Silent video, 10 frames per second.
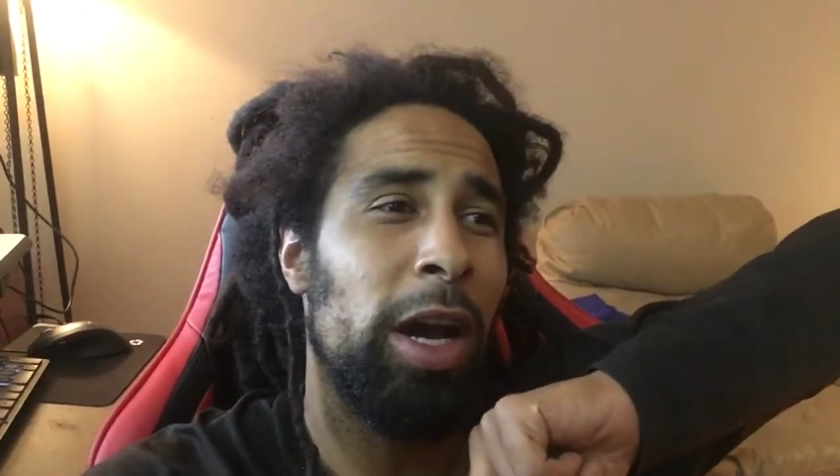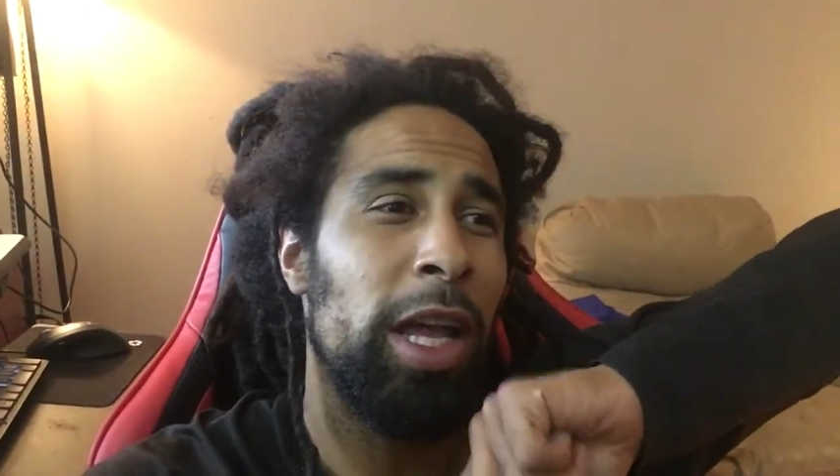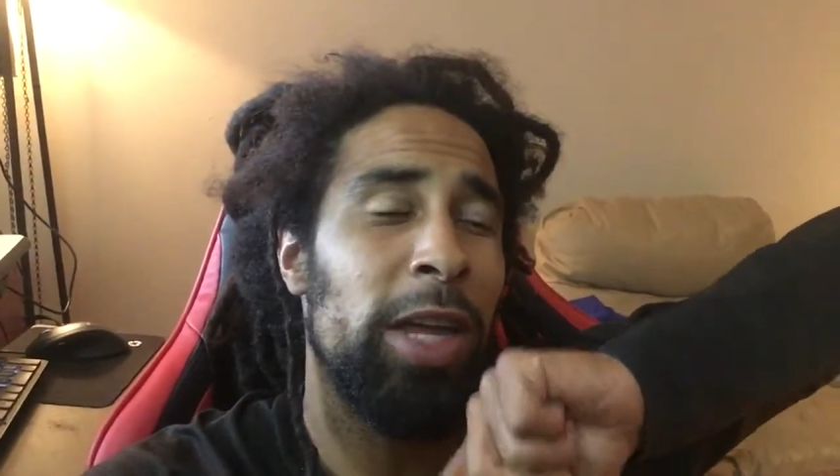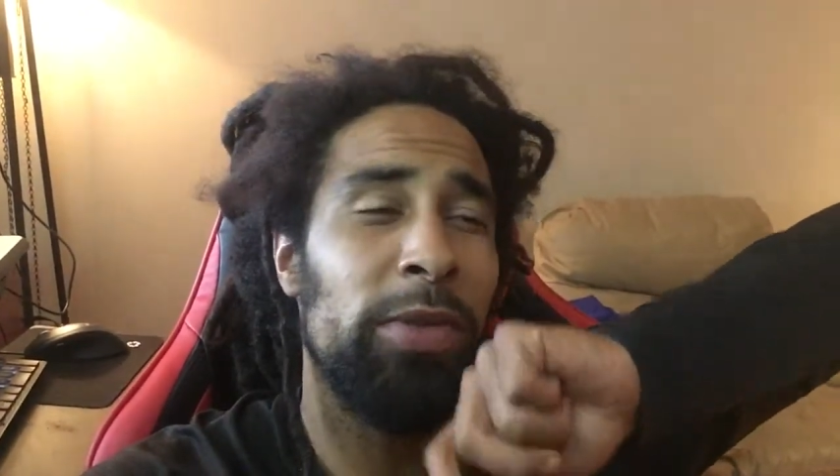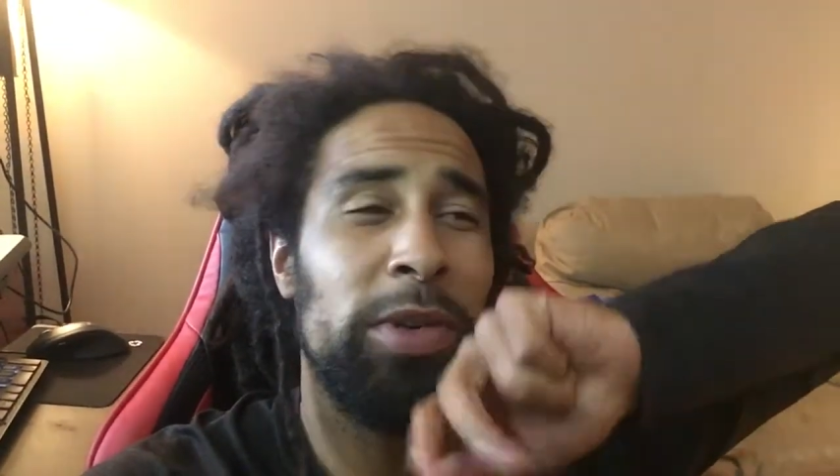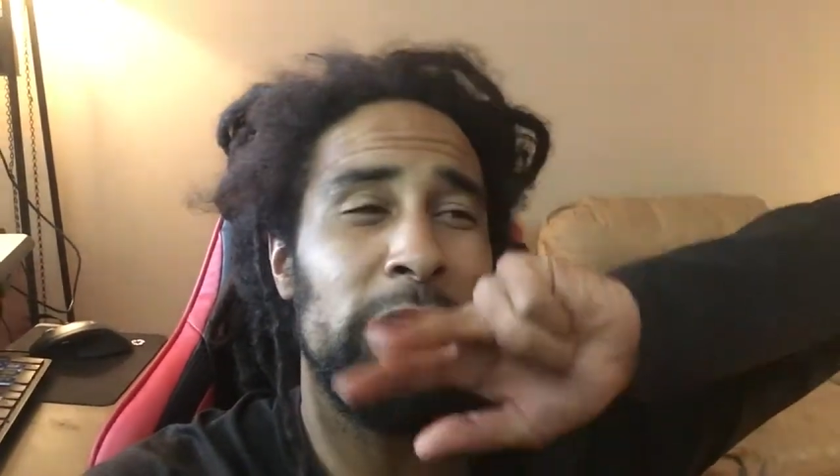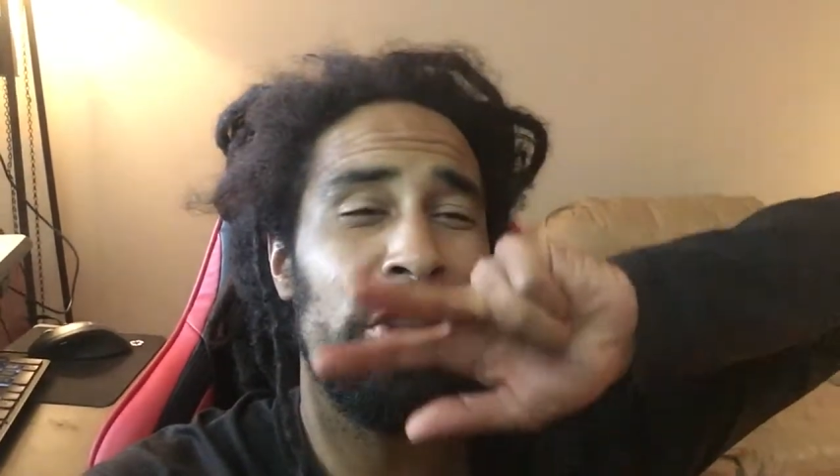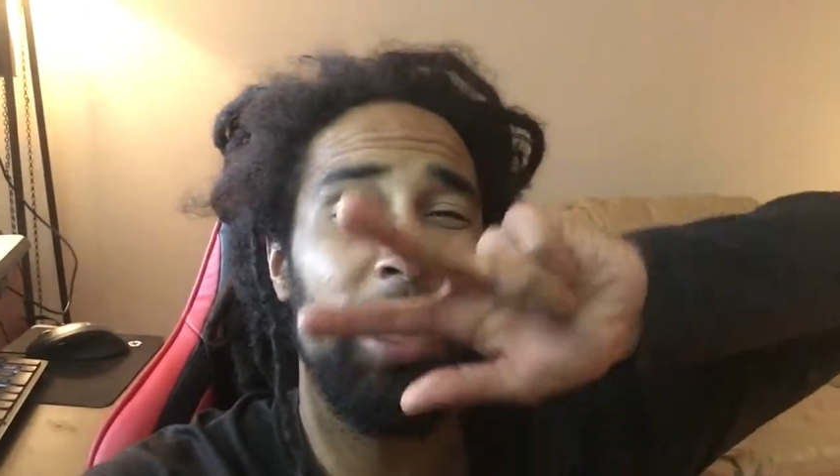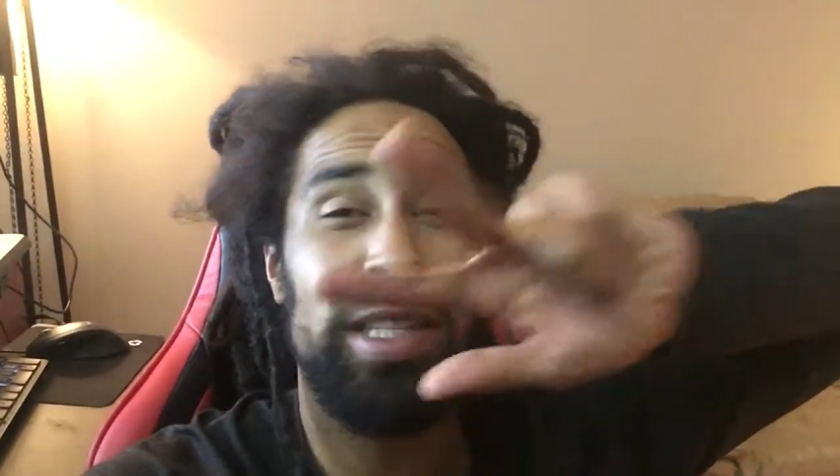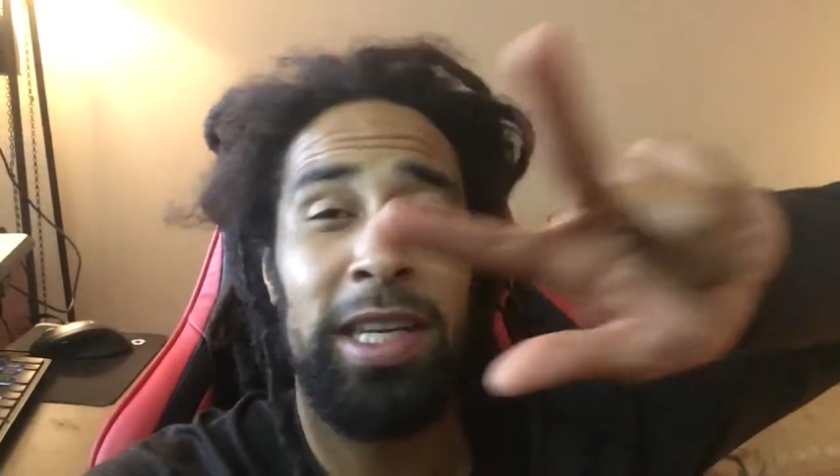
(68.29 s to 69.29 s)
even the
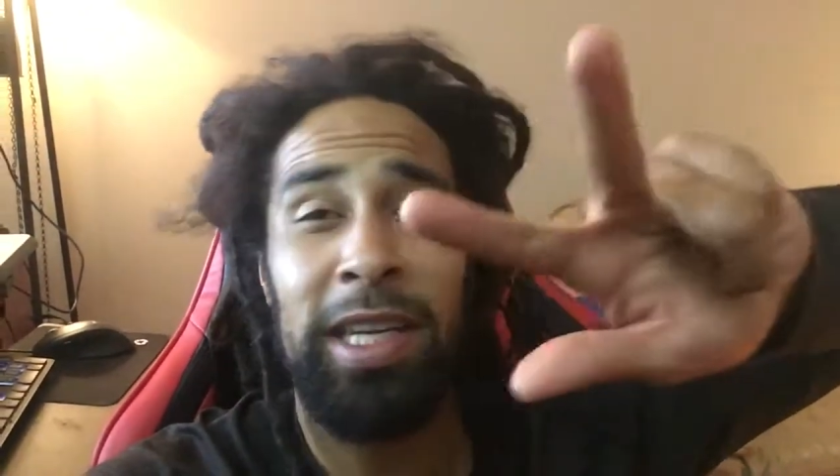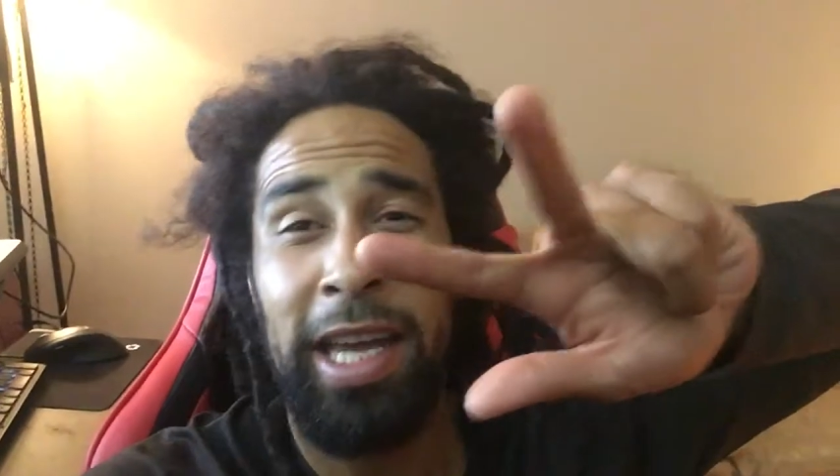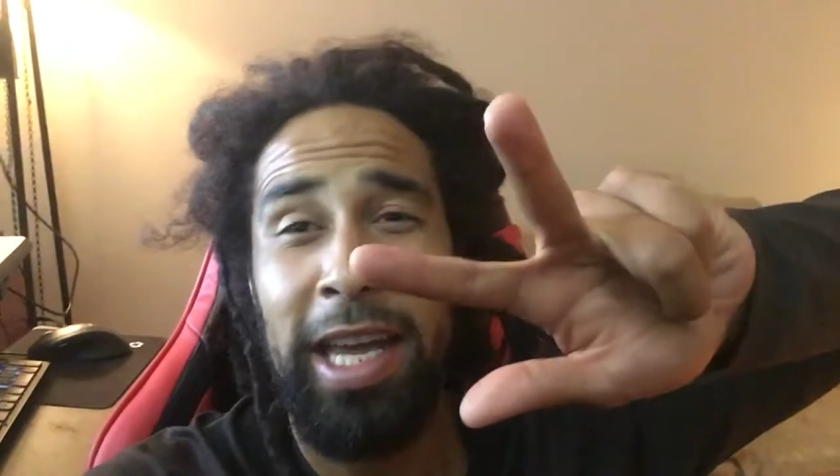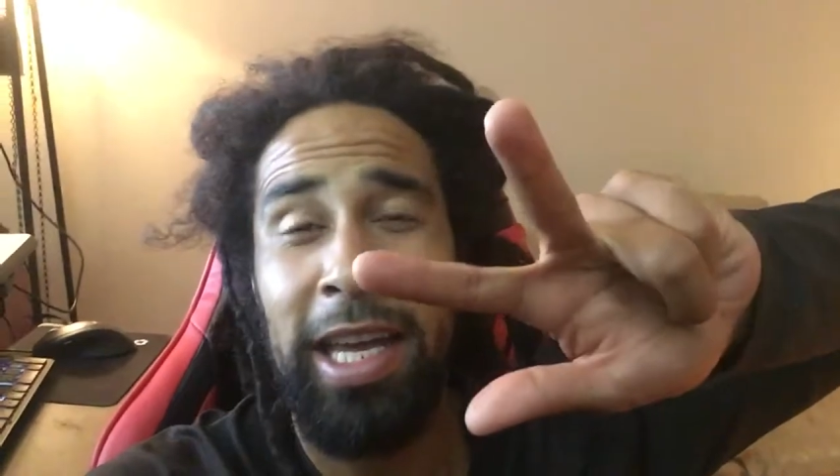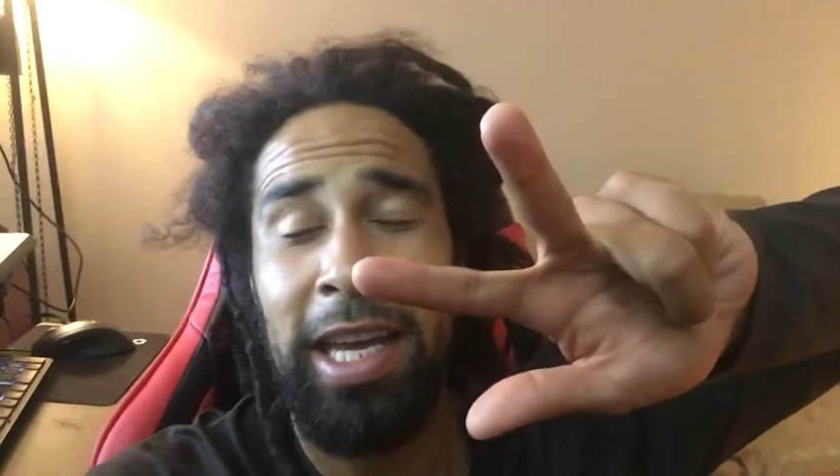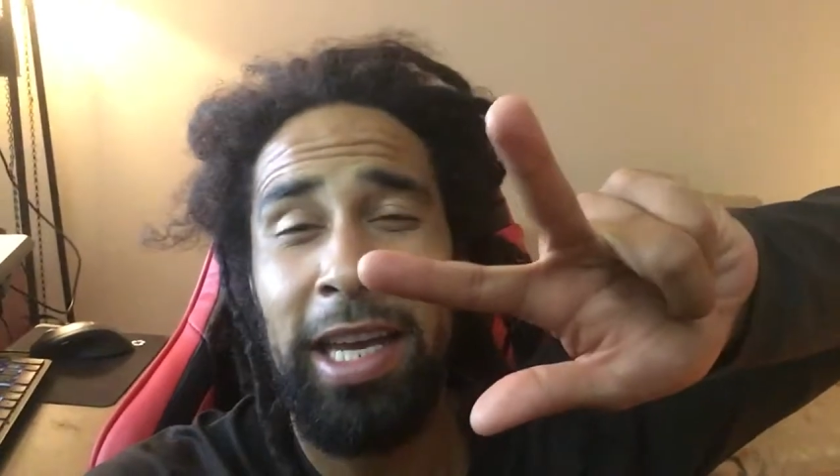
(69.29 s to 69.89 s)
Chescalay